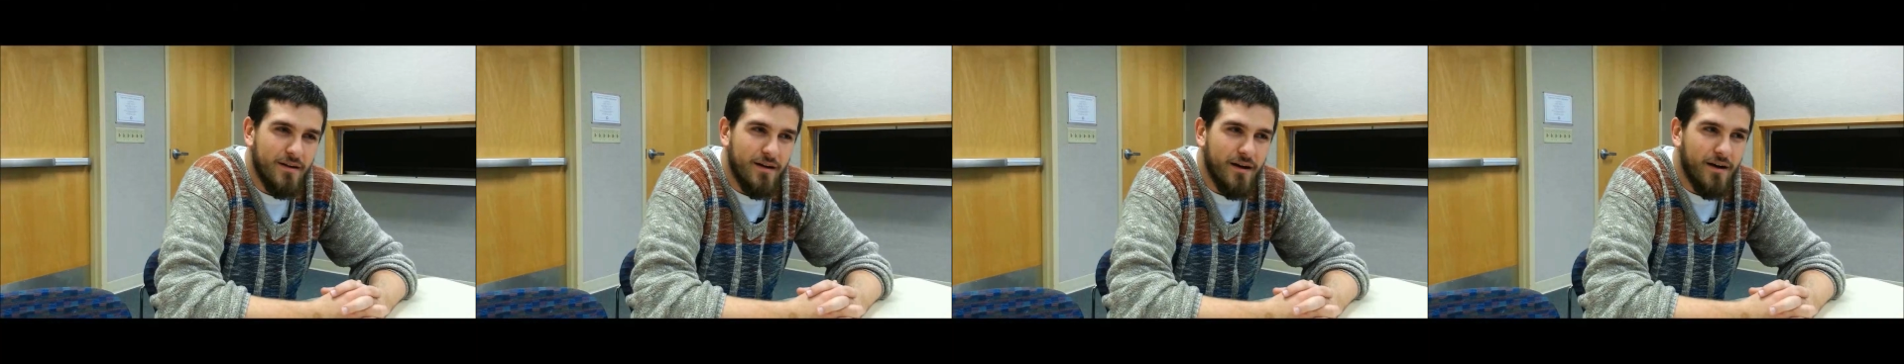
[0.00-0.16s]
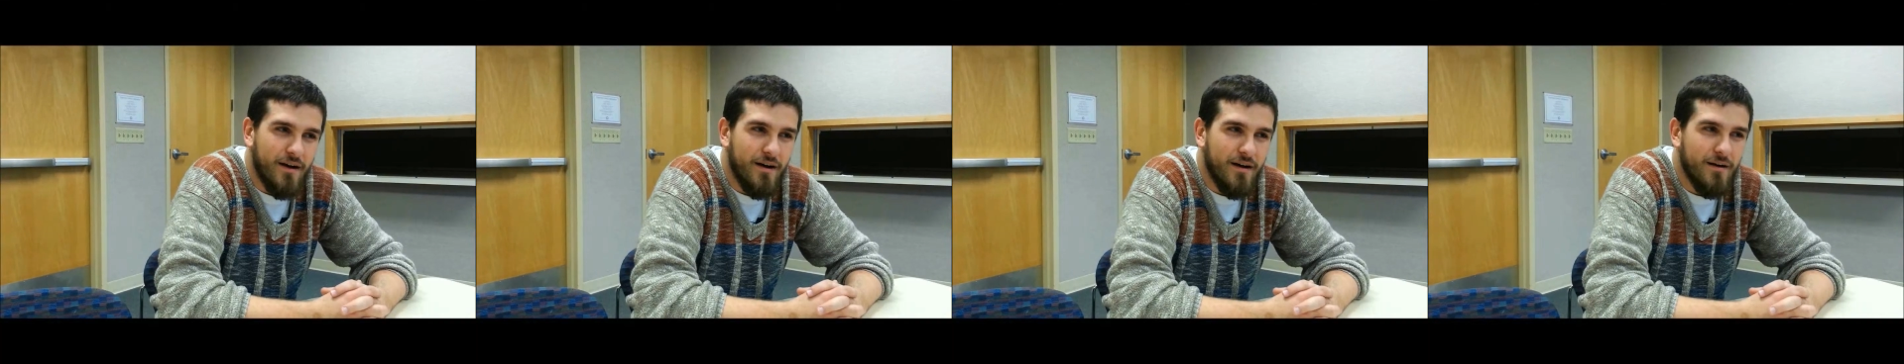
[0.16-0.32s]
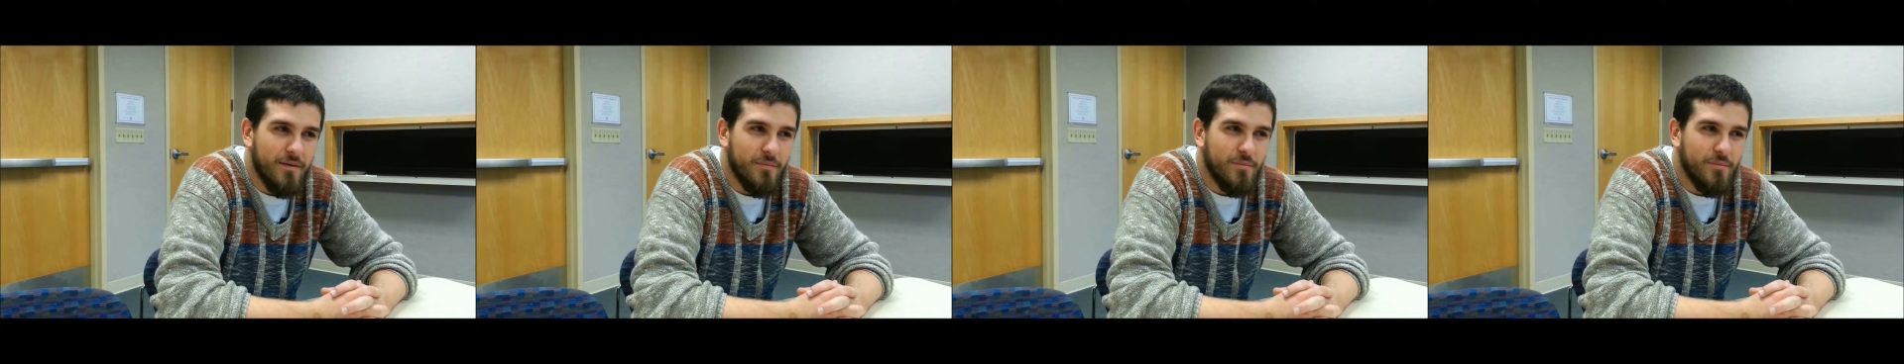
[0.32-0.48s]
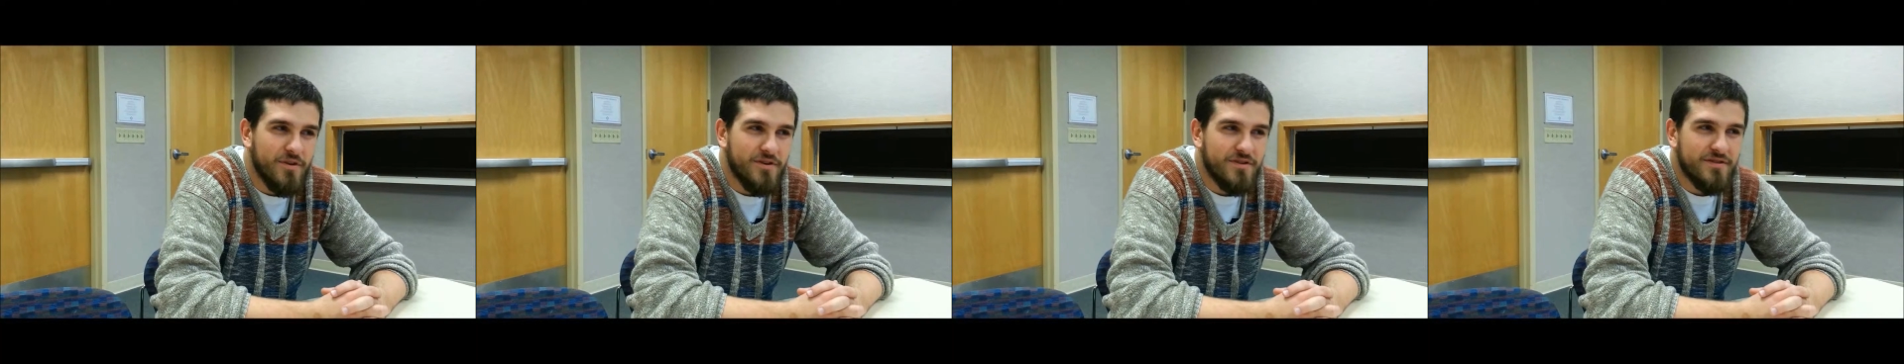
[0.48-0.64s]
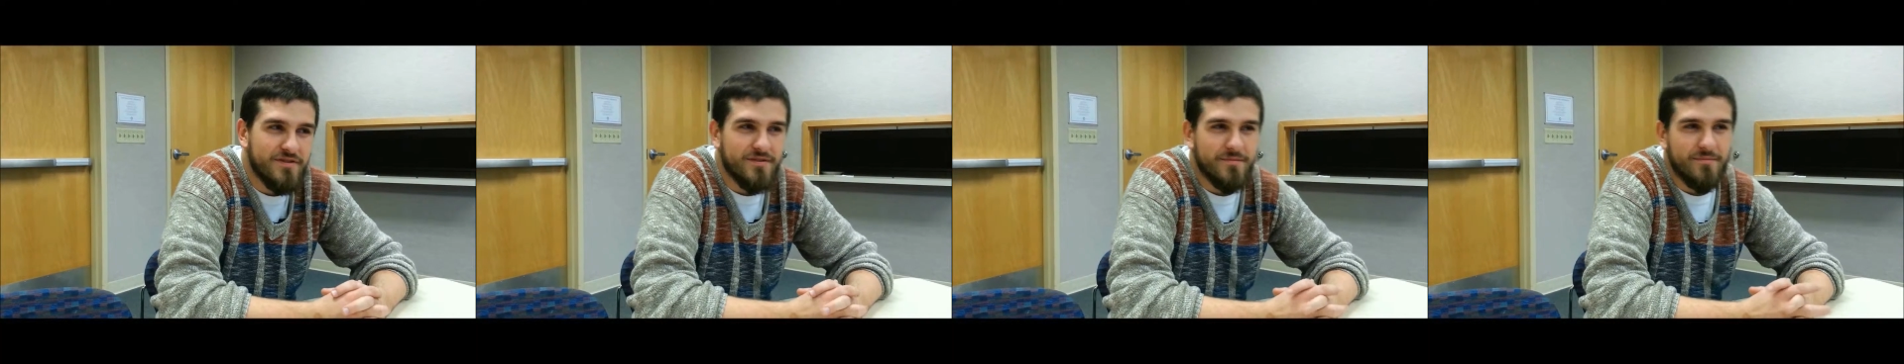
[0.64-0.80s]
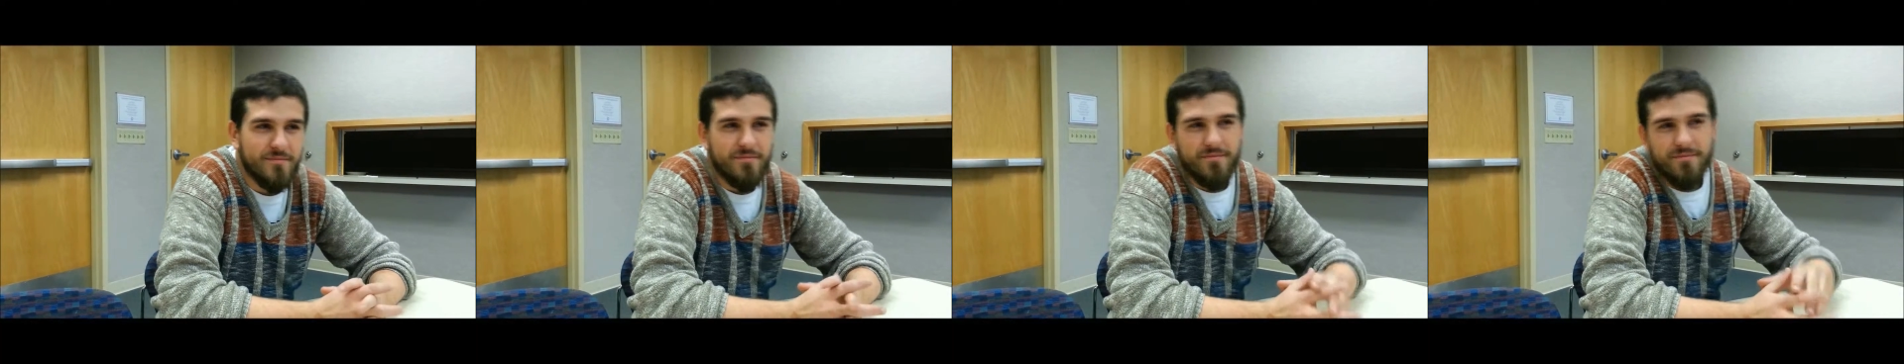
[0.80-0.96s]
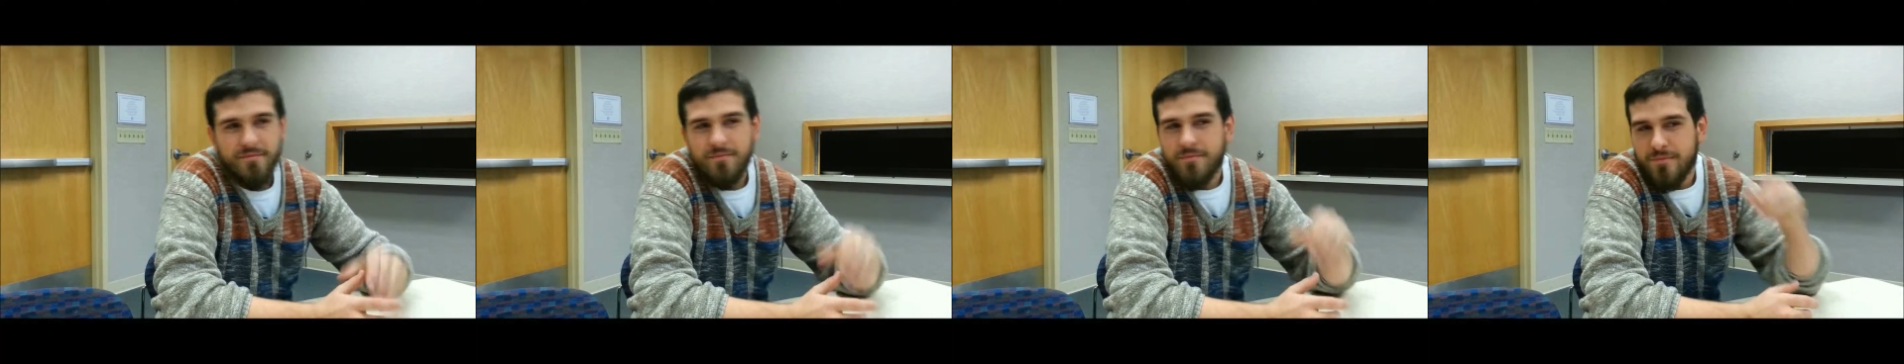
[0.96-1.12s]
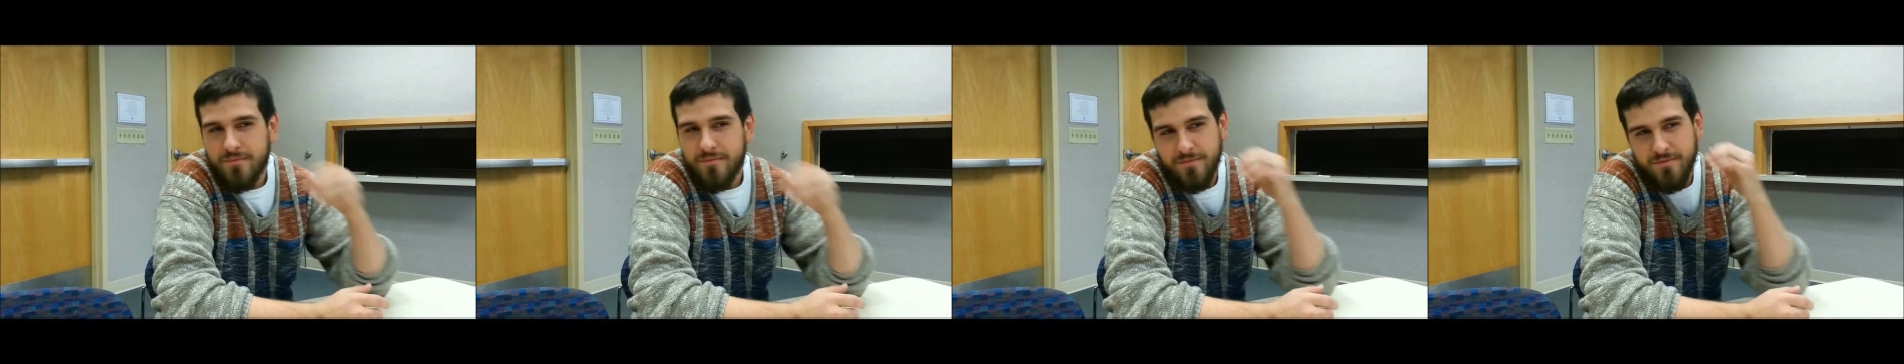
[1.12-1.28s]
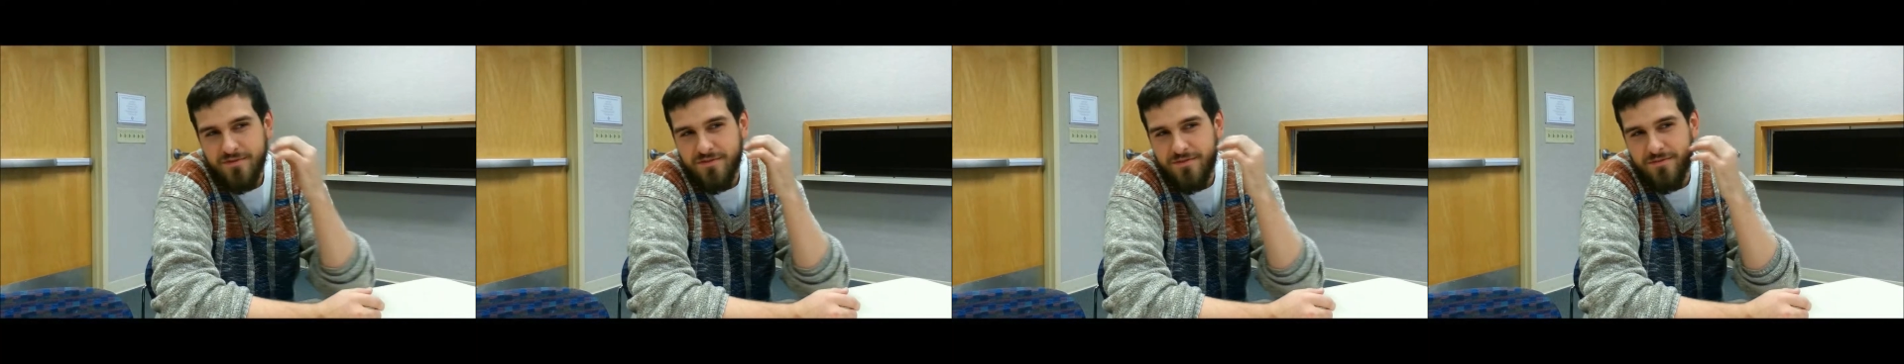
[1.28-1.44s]
Um, there's some
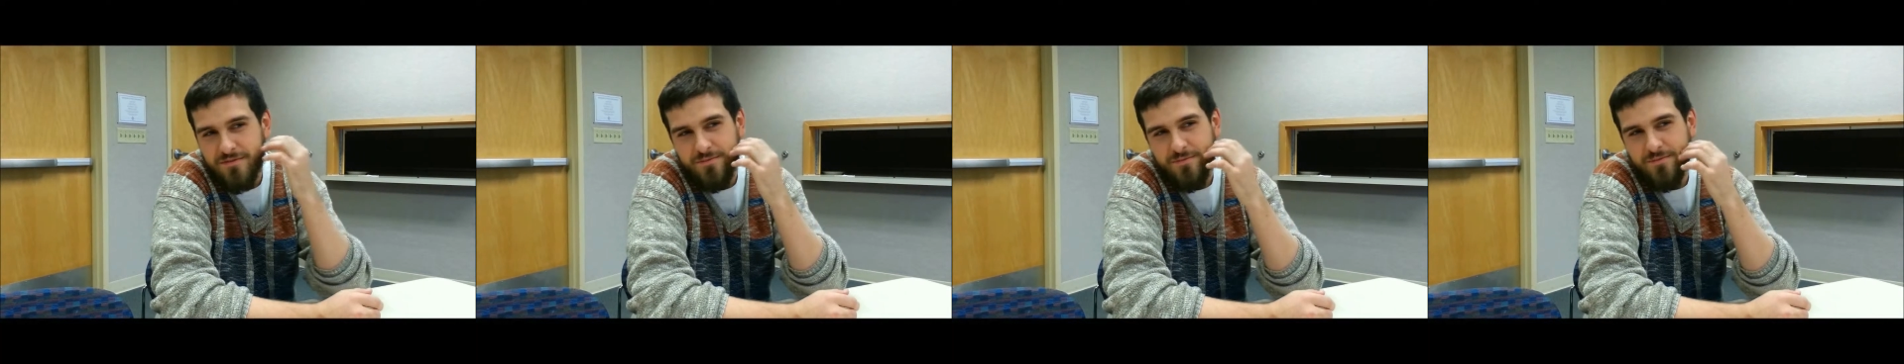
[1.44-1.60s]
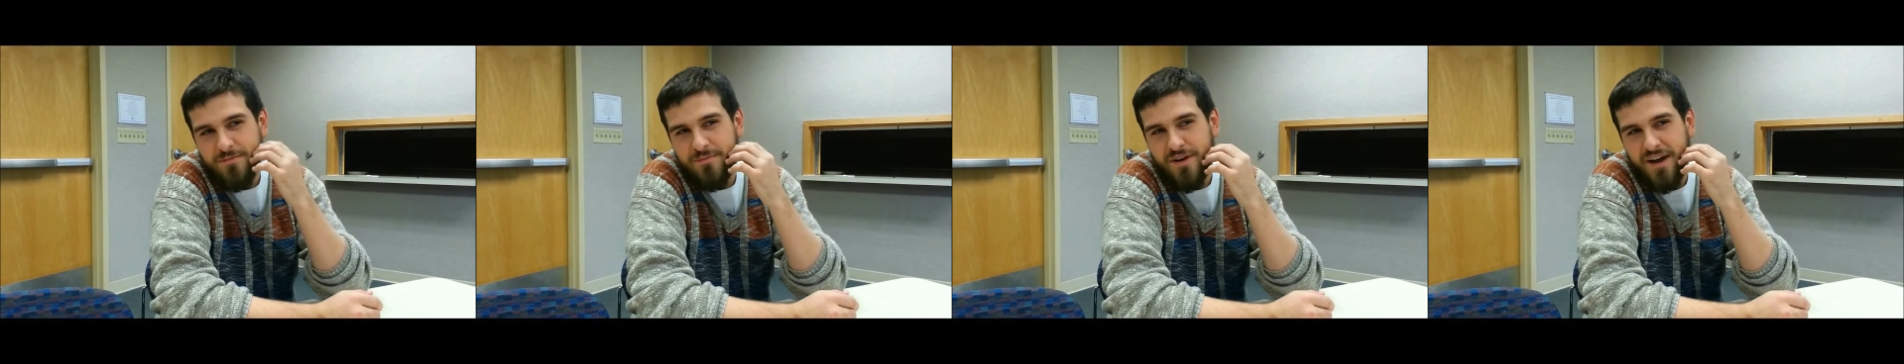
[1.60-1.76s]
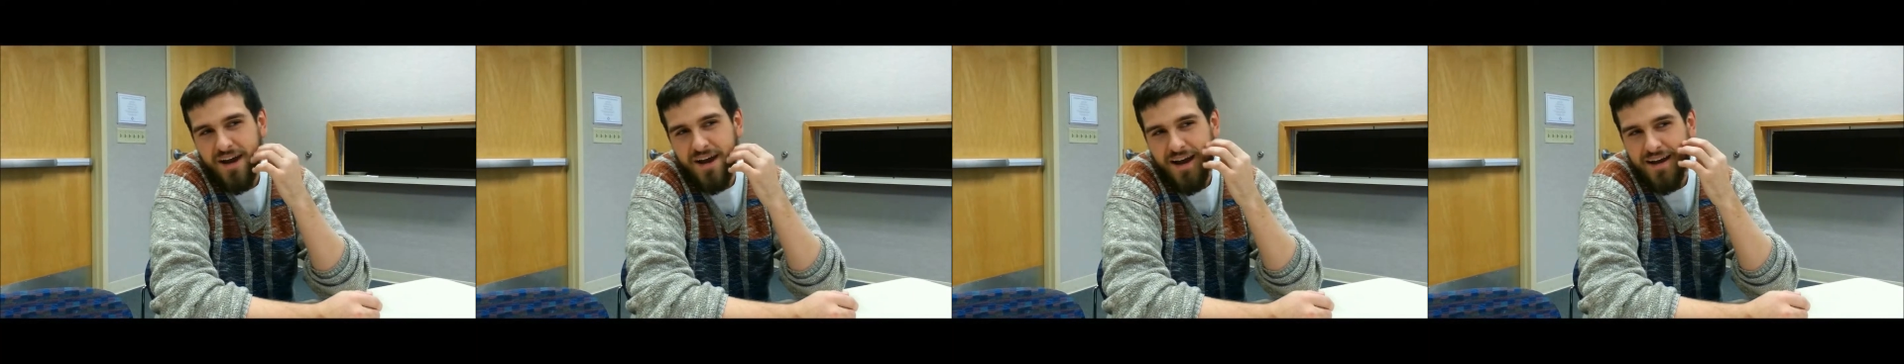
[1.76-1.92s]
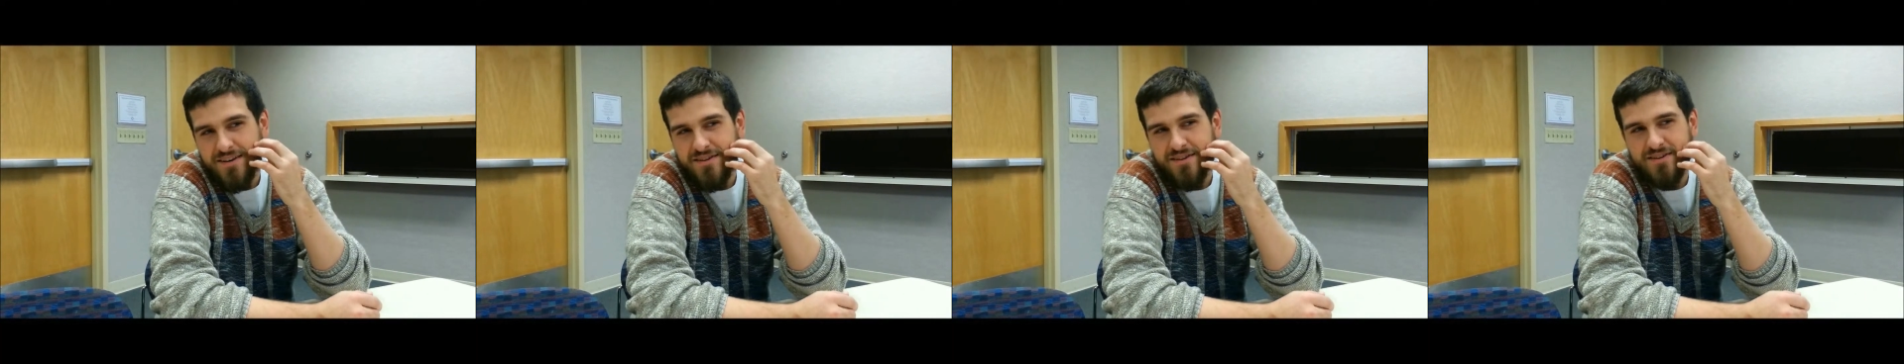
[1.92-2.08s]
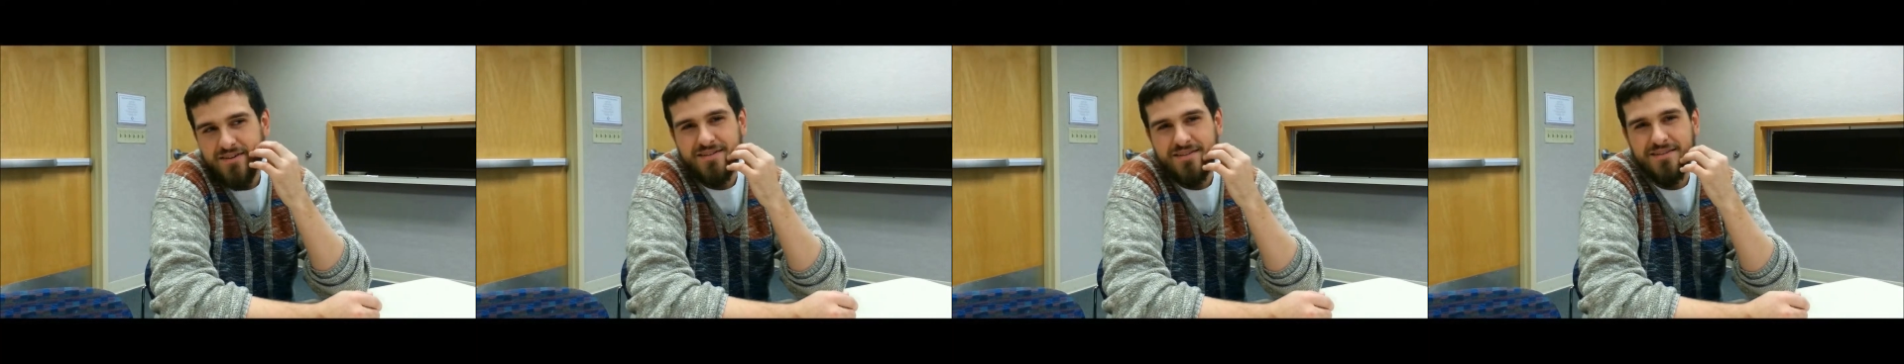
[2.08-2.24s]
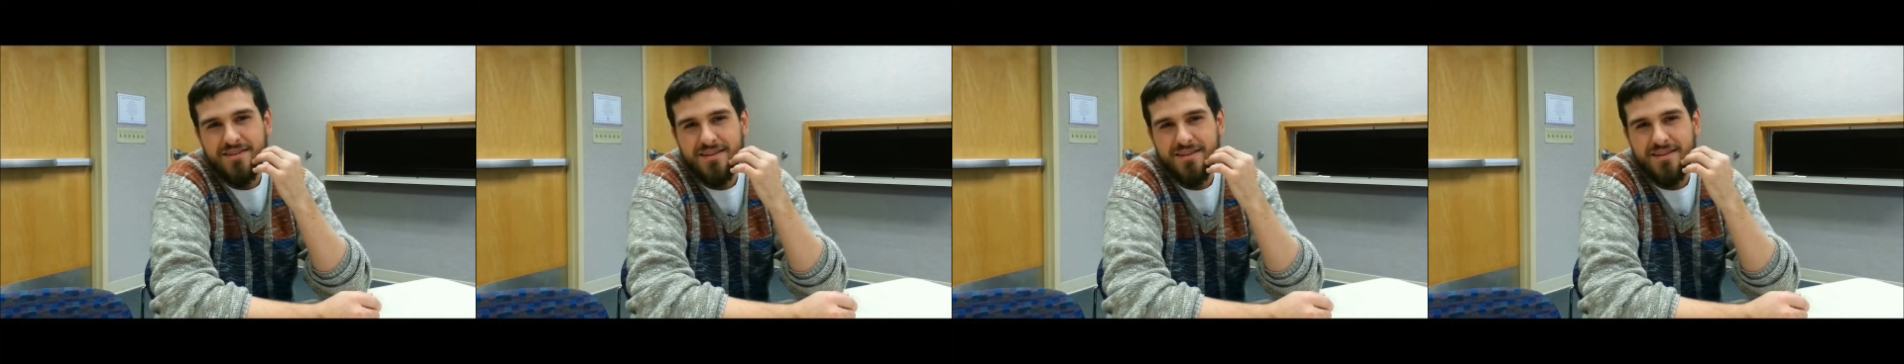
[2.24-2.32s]
patches